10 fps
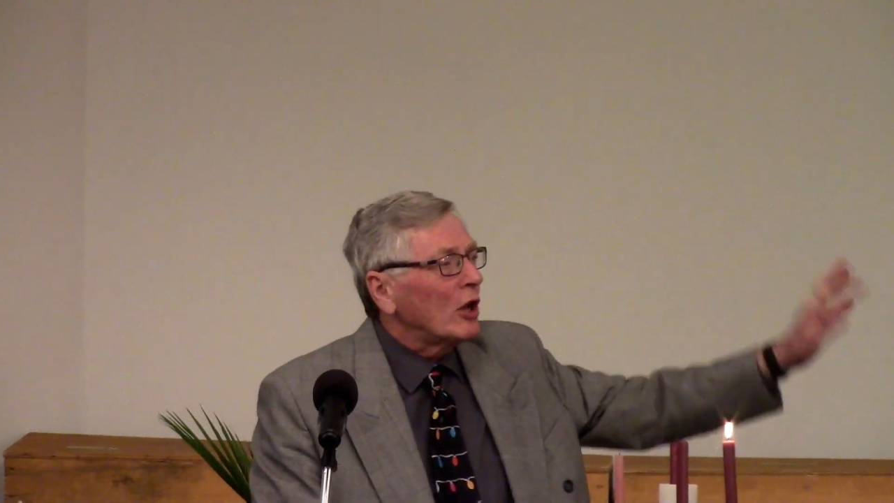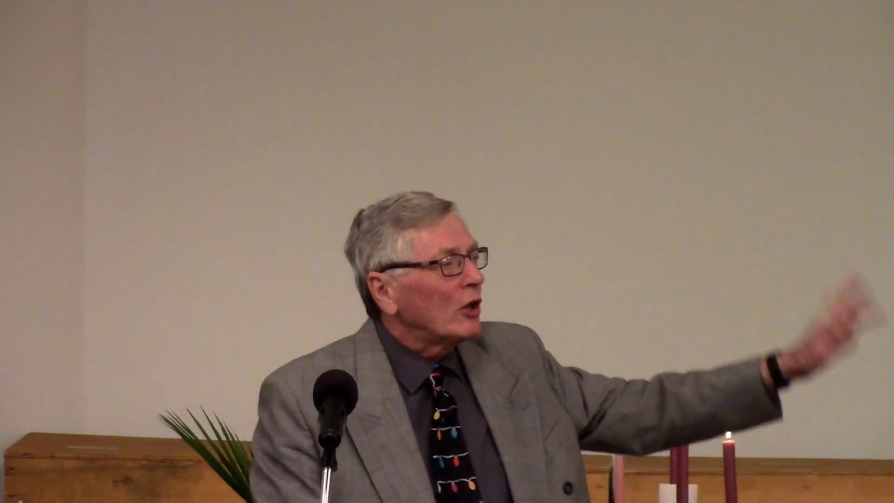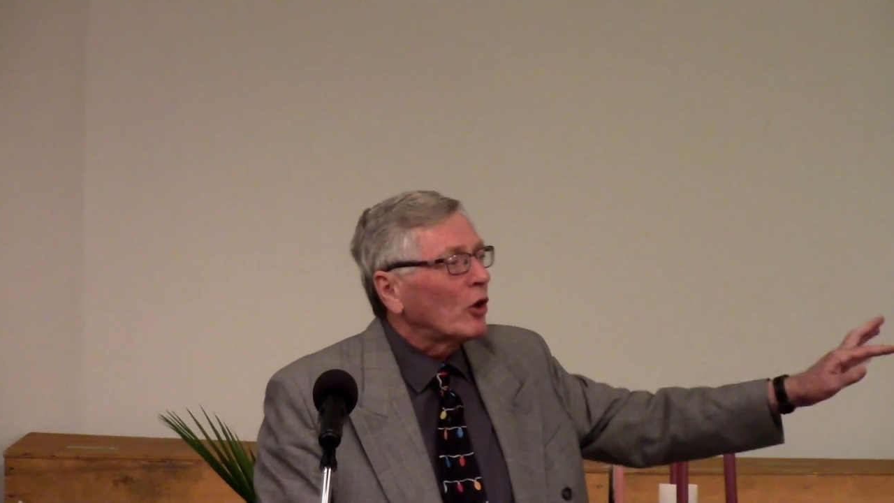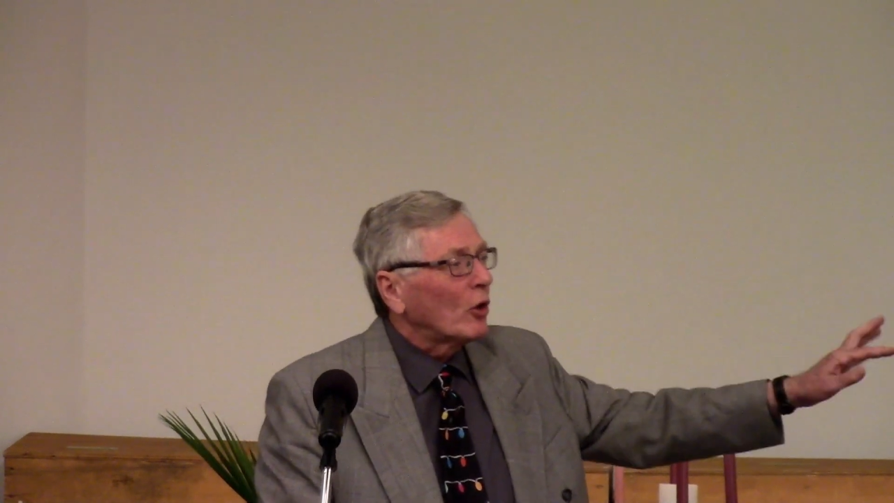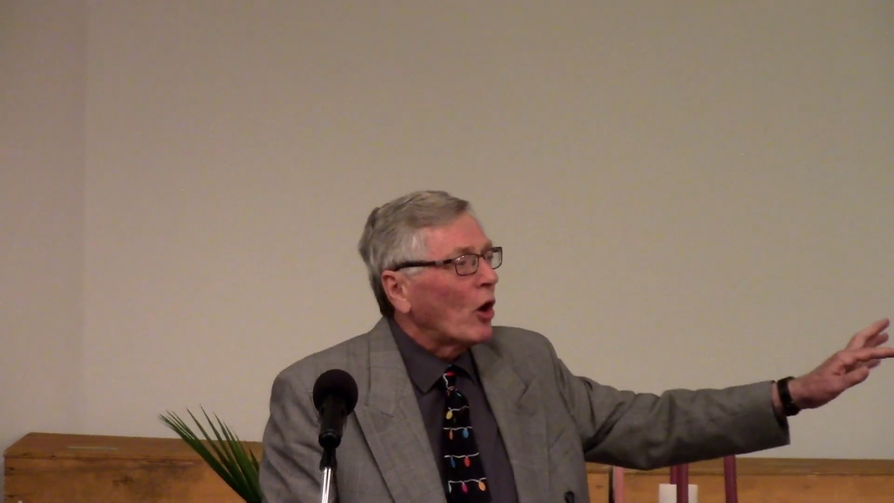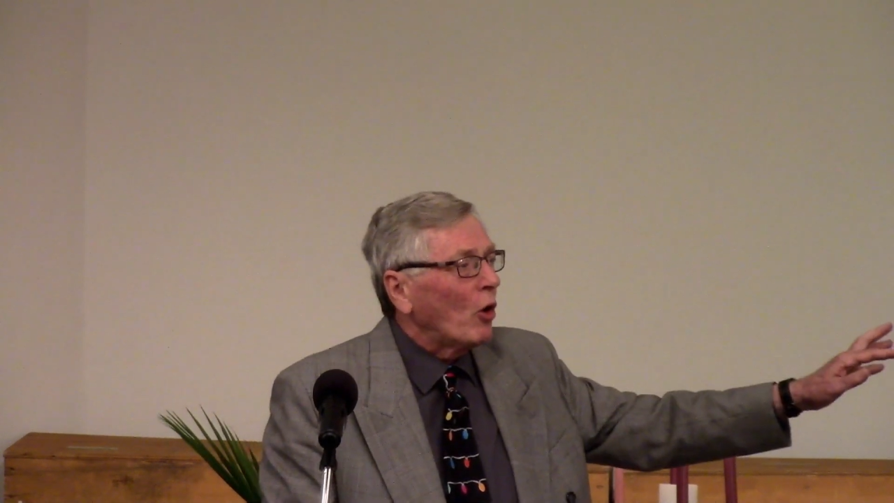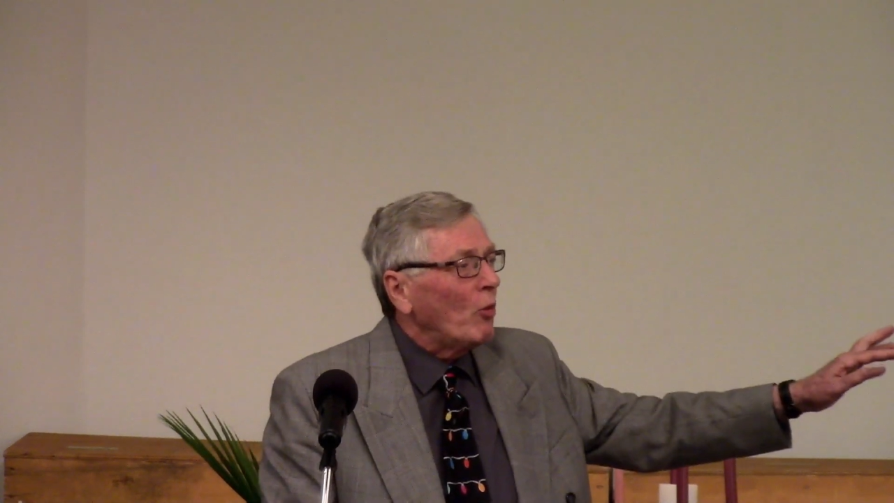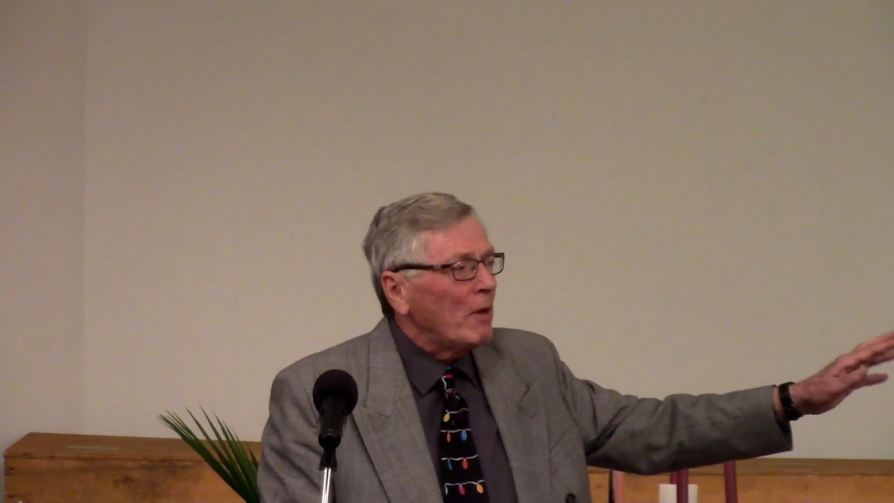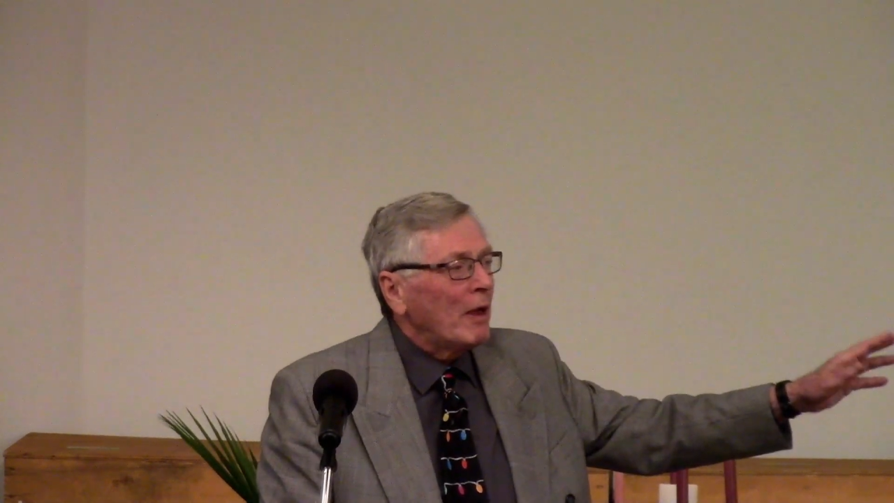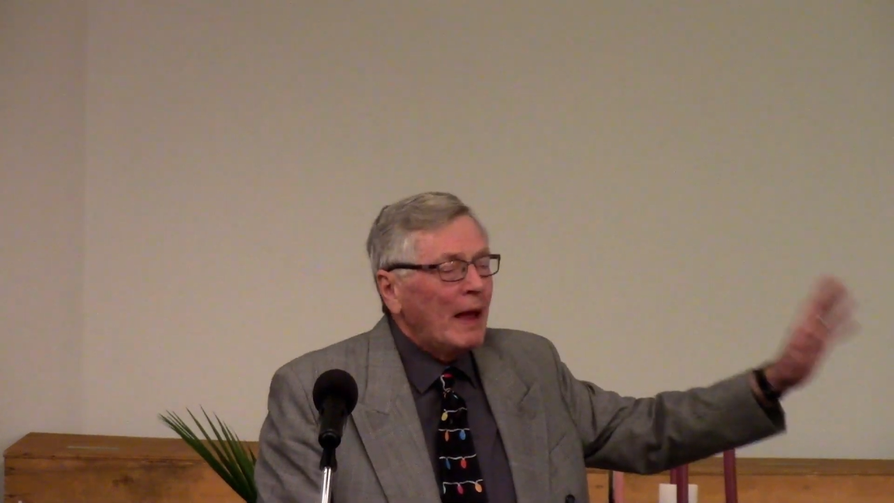to Rome
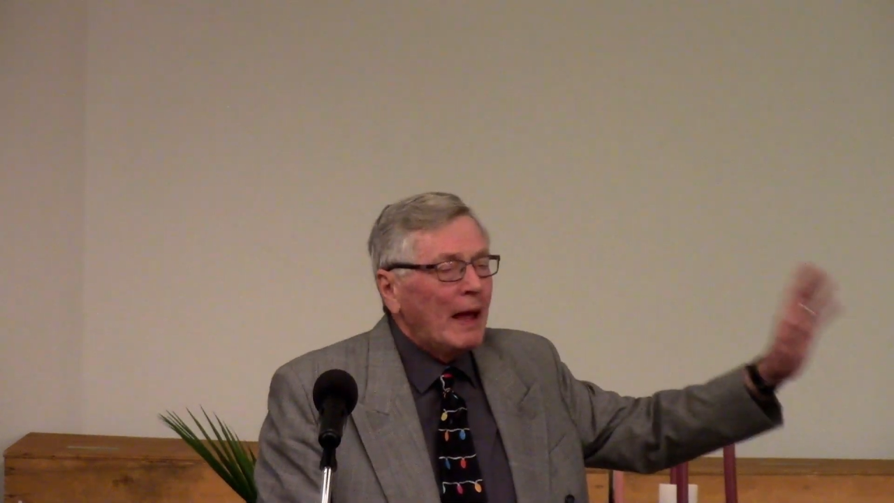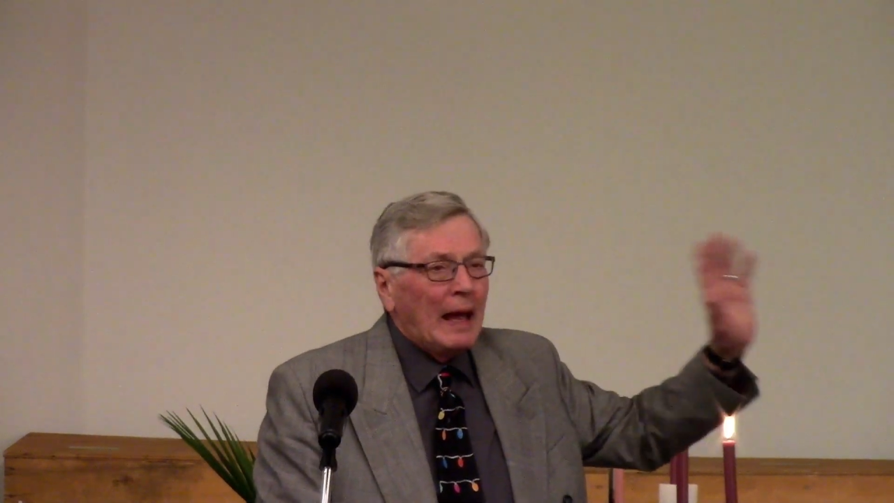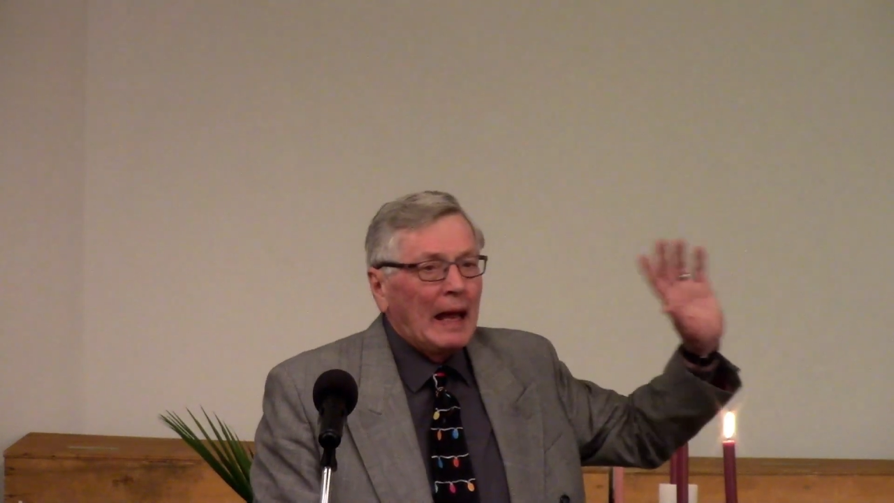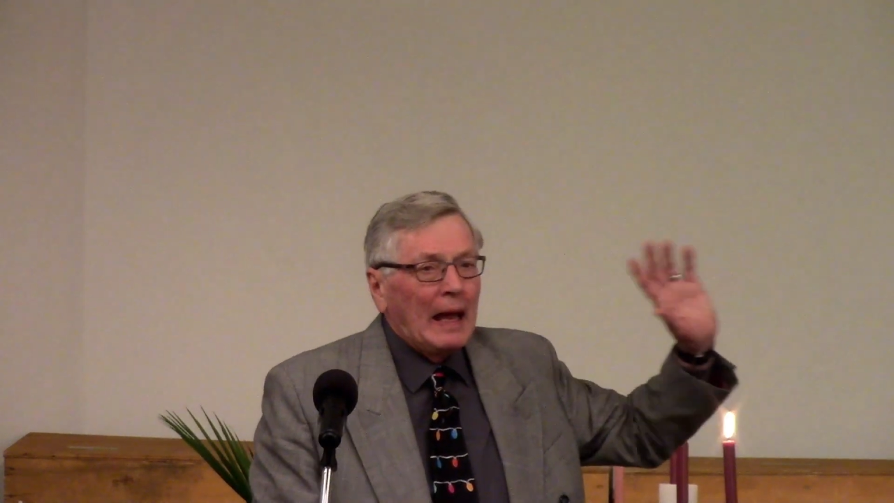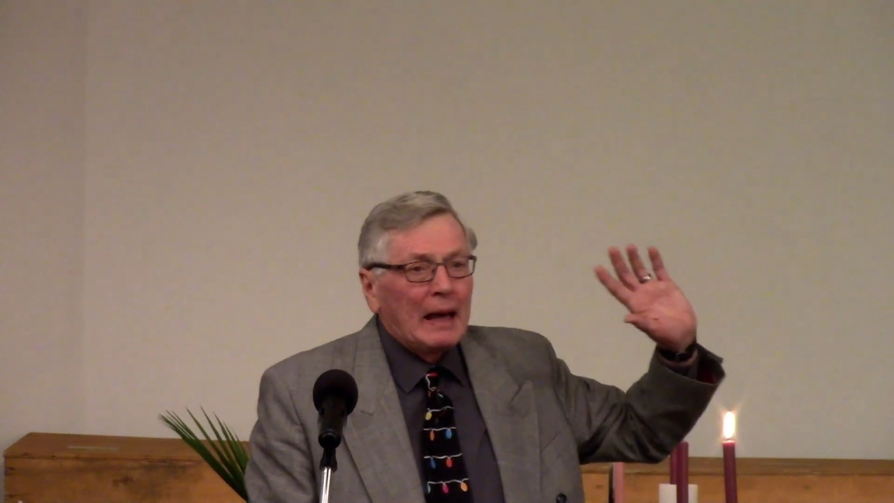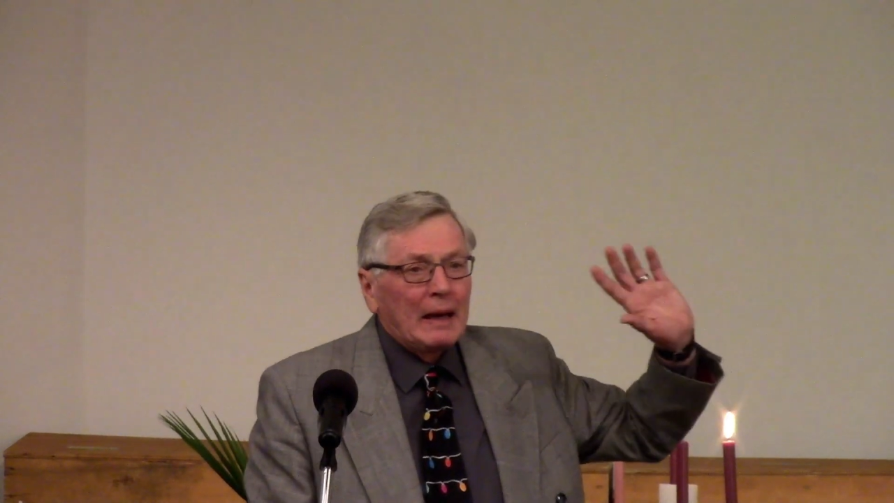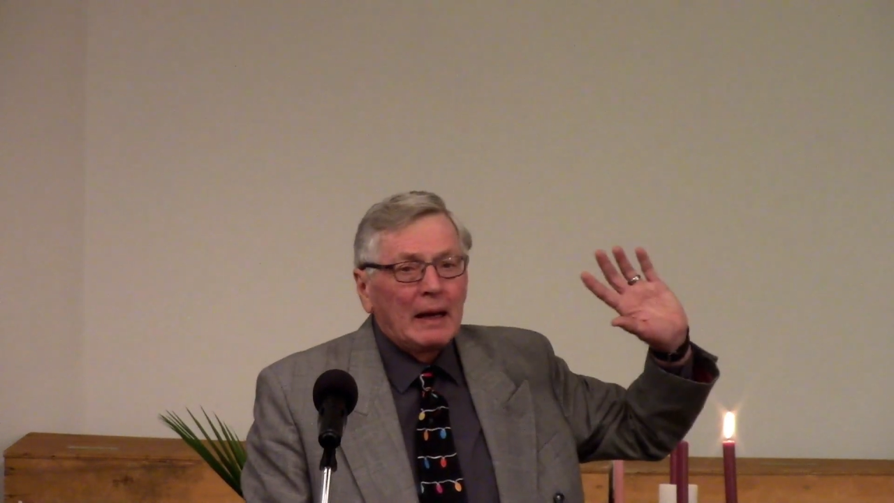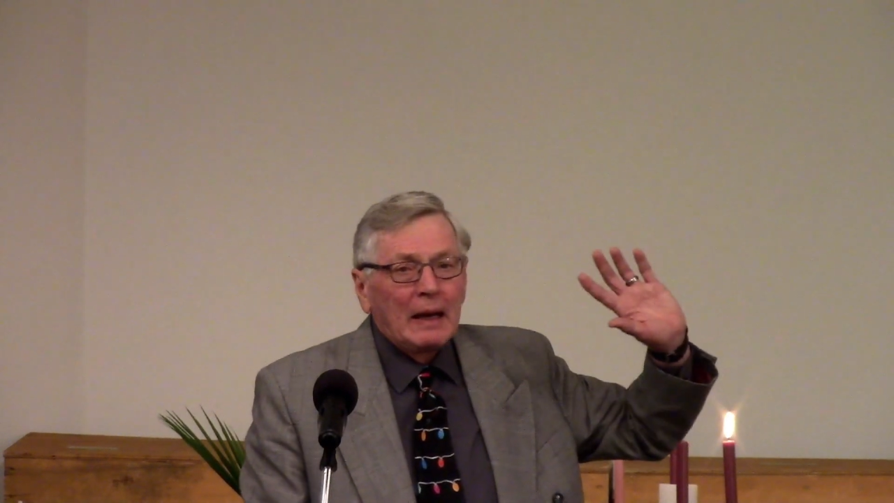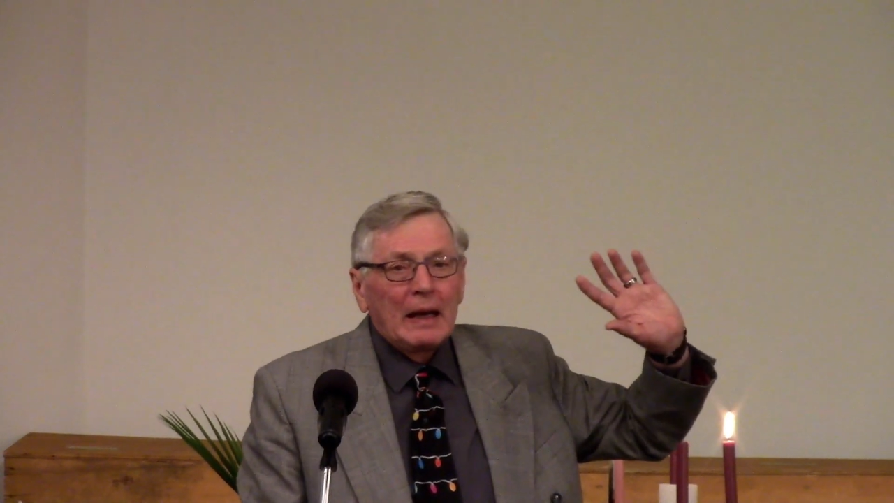and